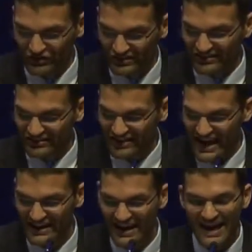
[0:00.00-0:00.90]
Jesus
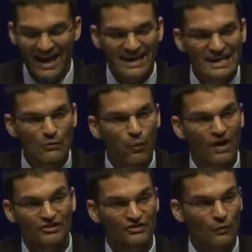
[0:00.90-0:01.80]
said he
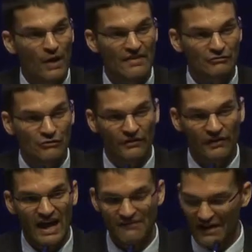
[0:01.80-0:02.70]
was the way, the truth, and the life,